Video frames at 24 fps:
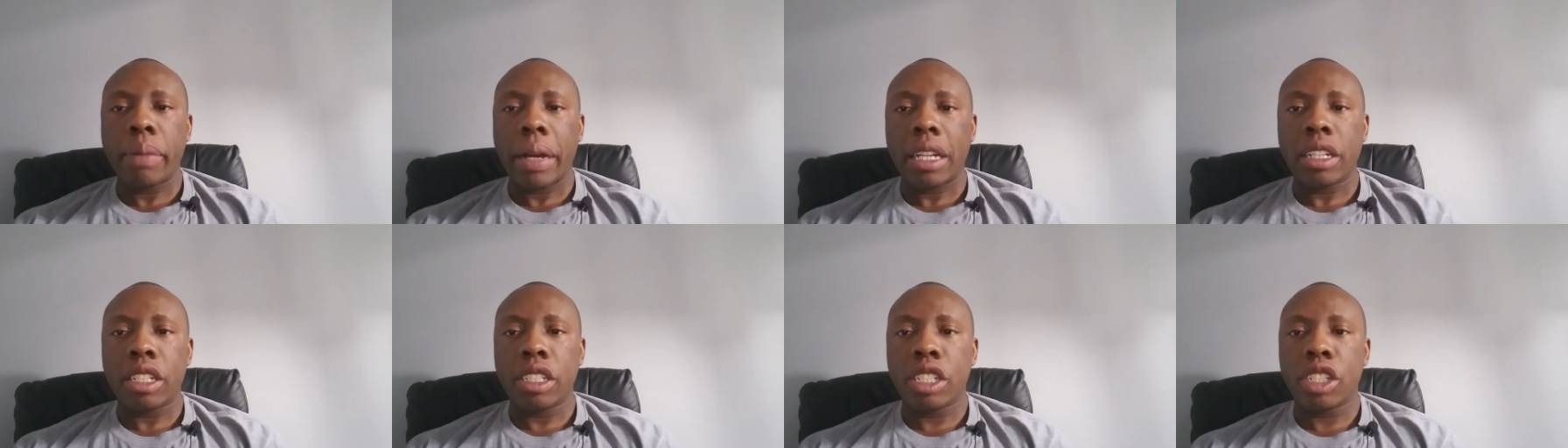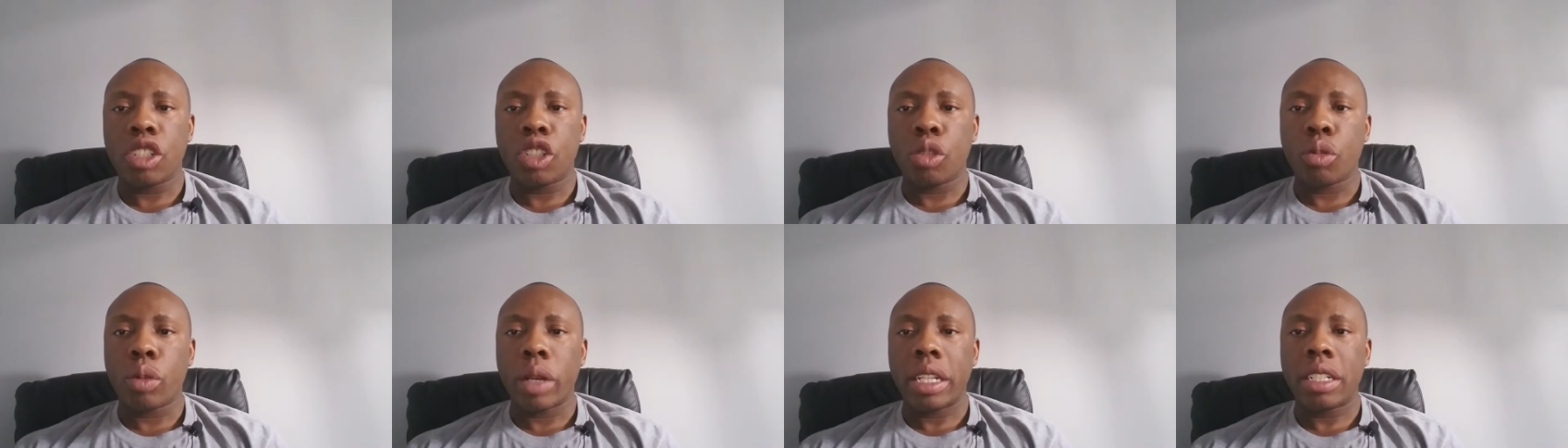about a
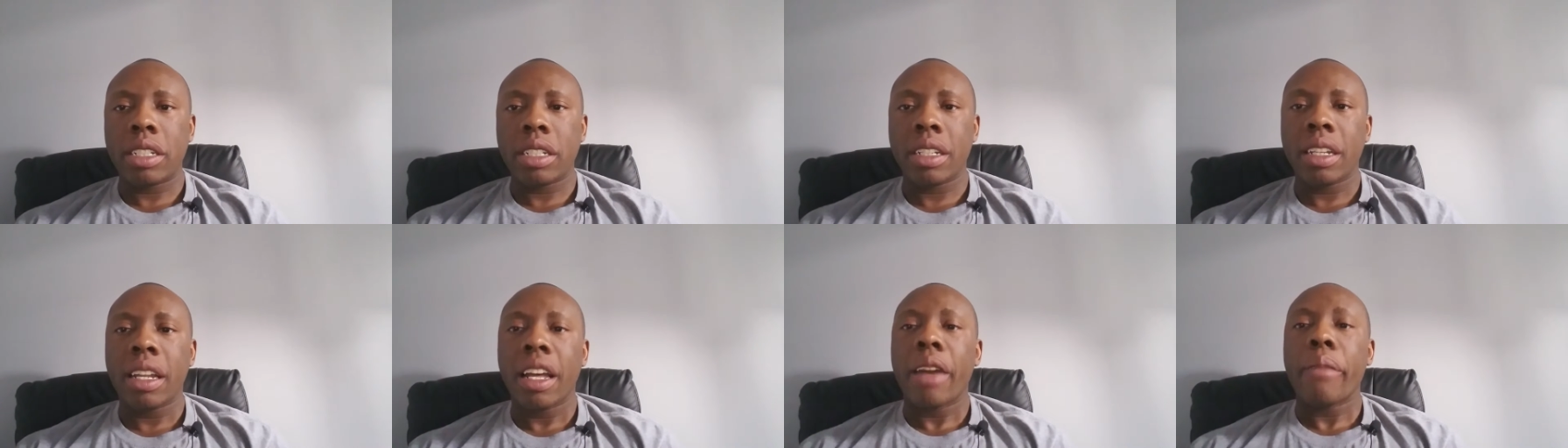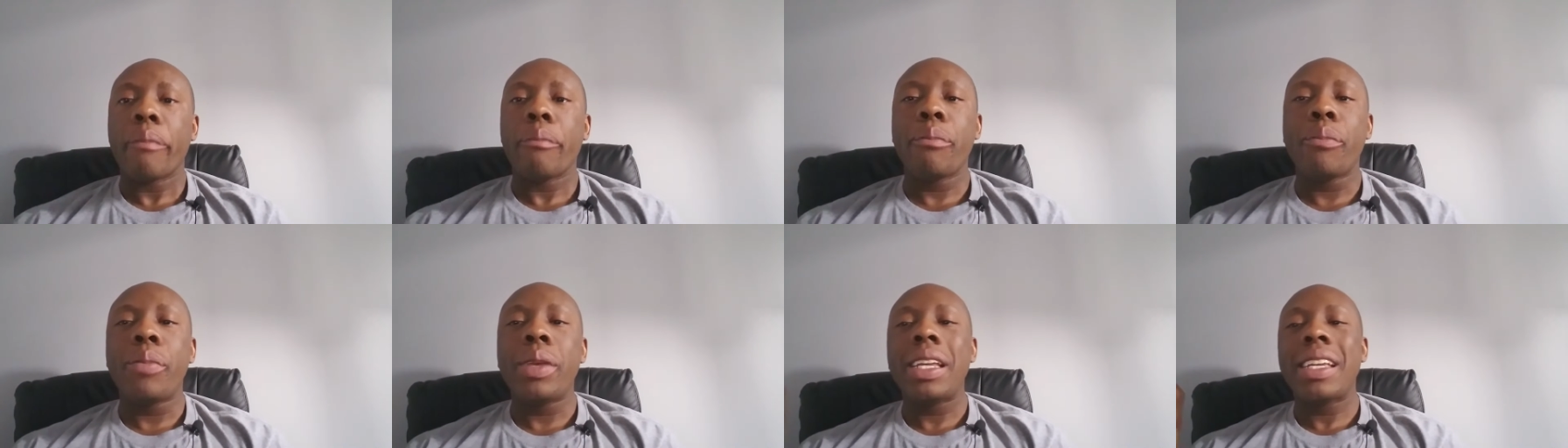situation
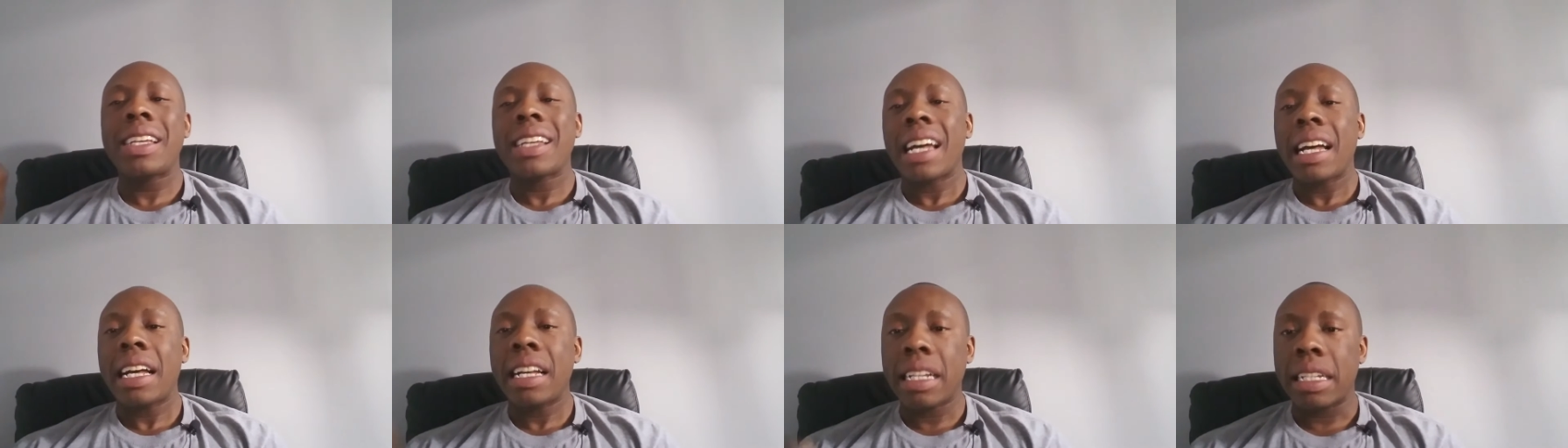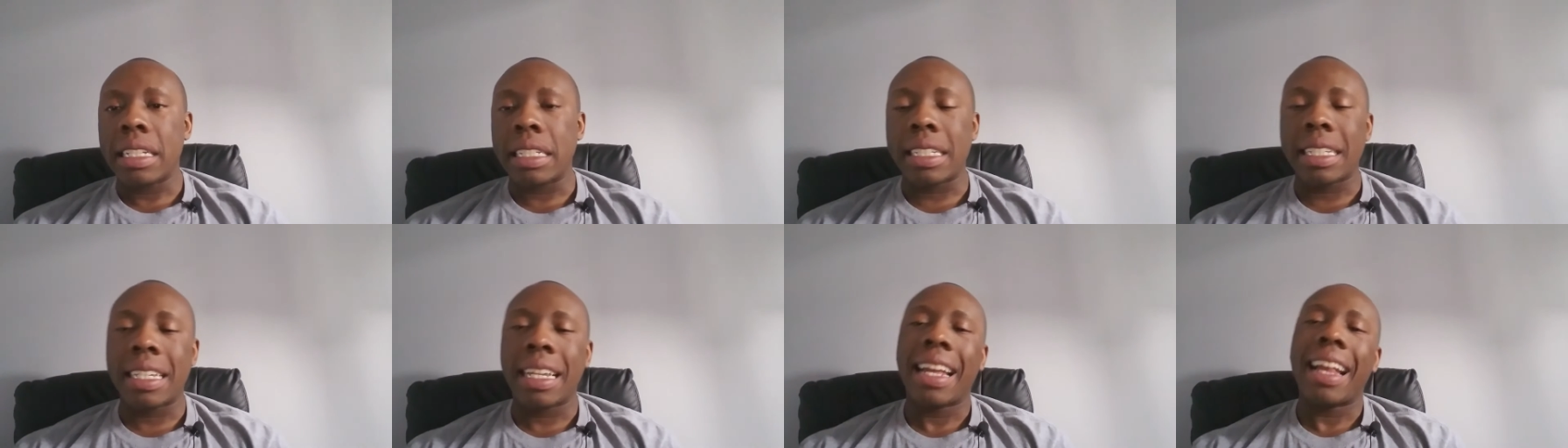
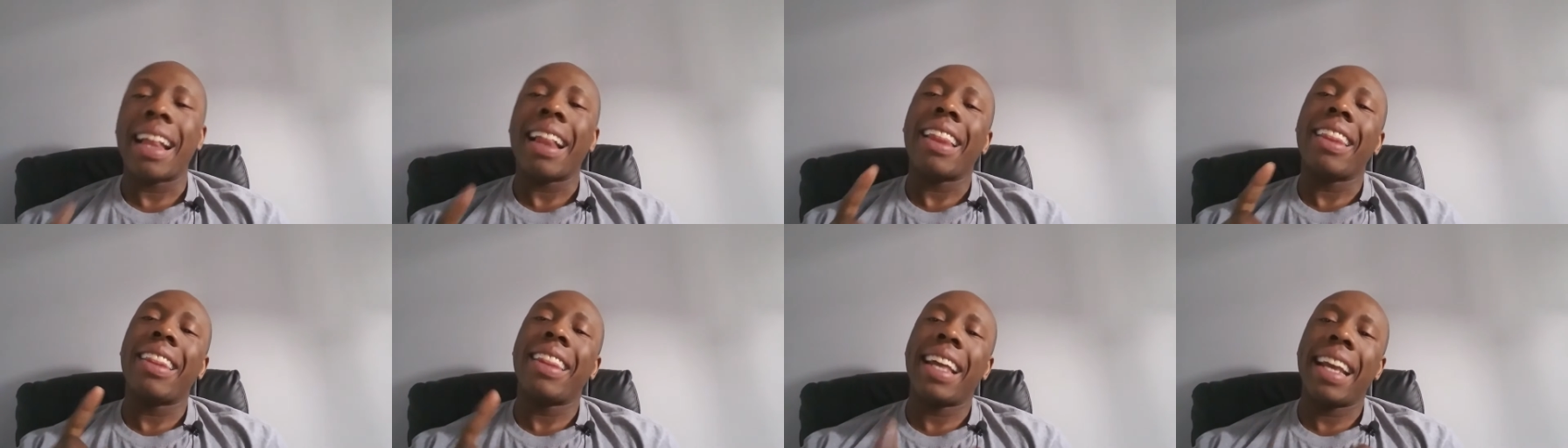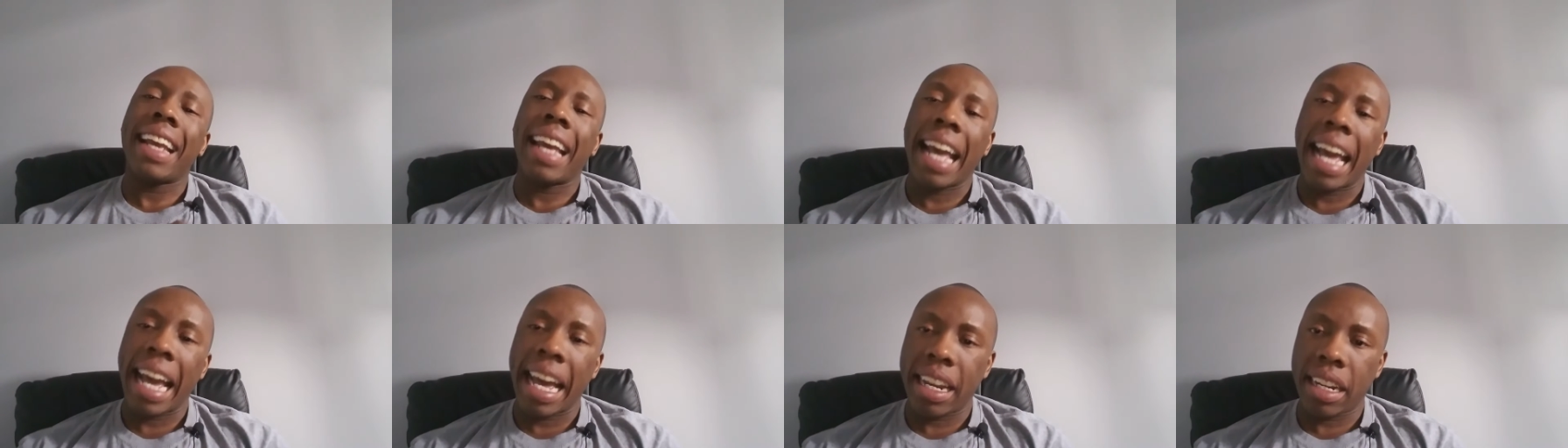because
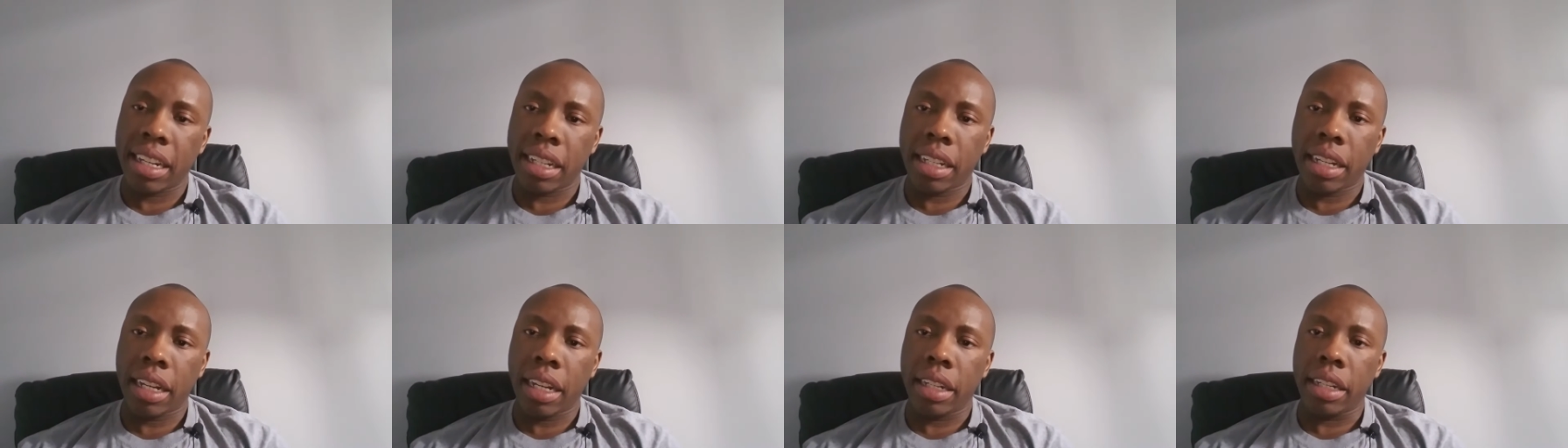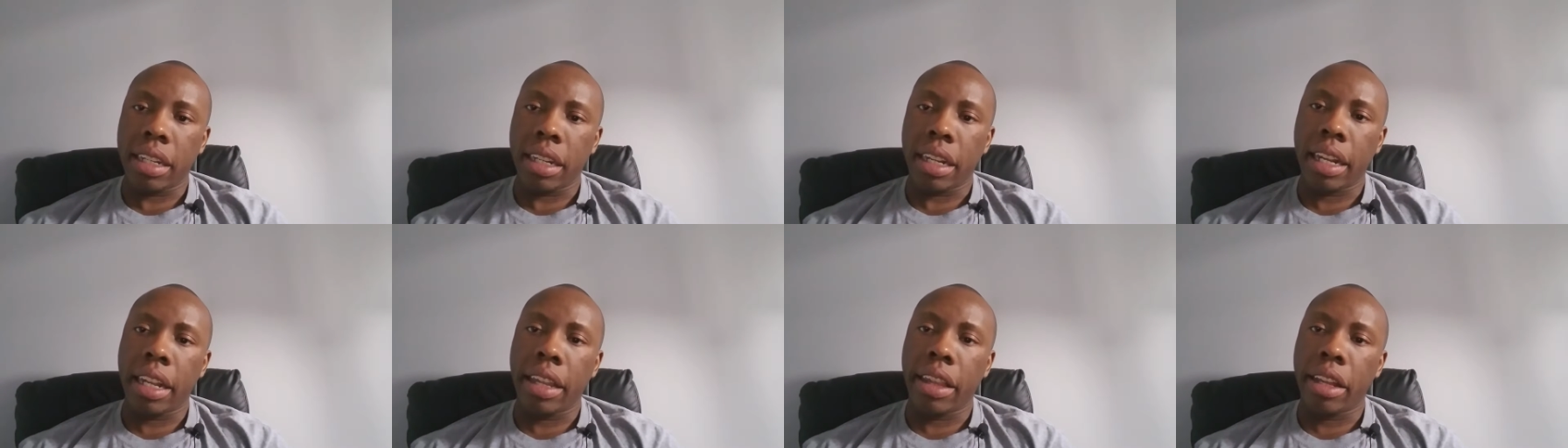they had a
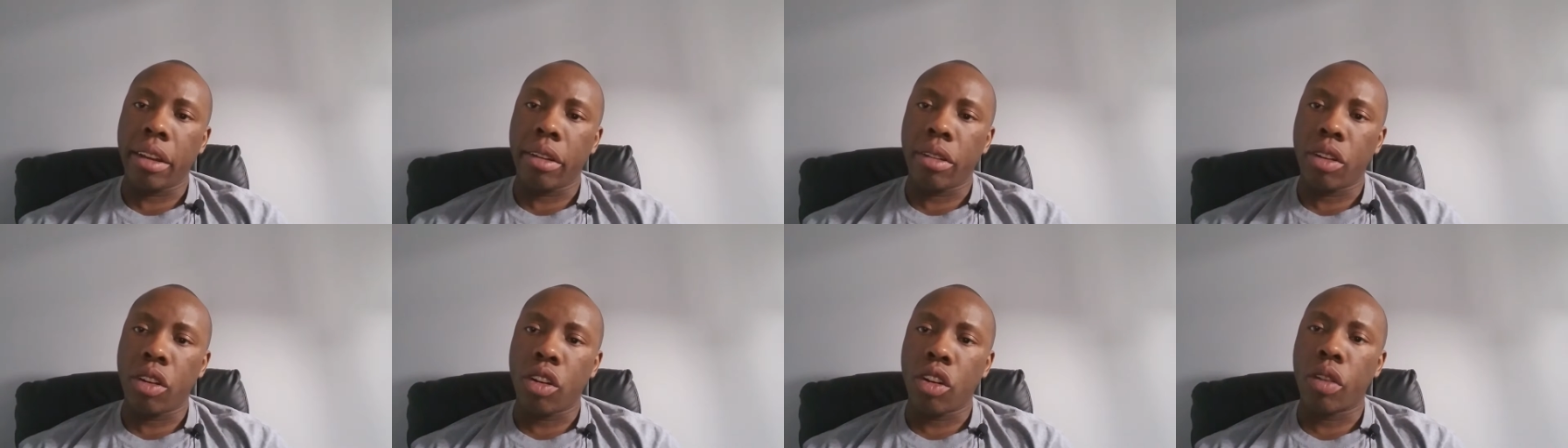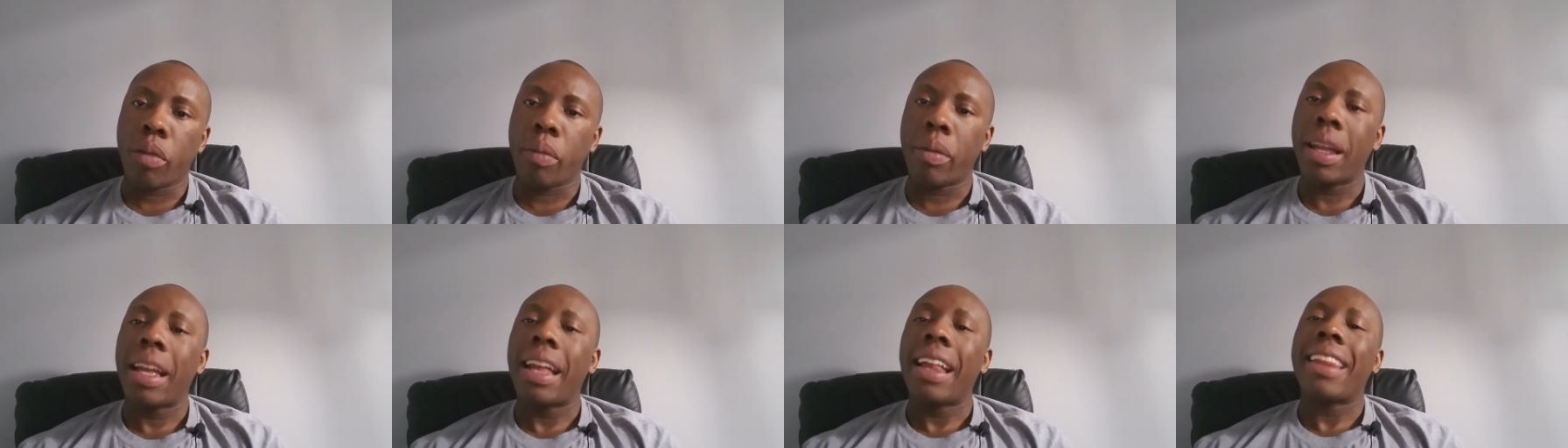gun in their
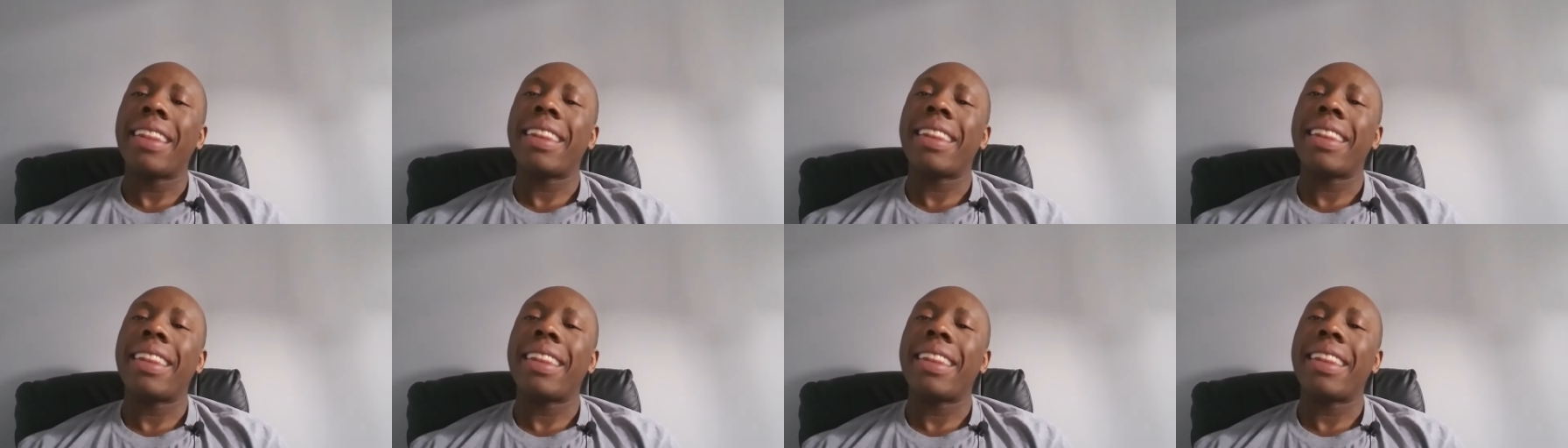home,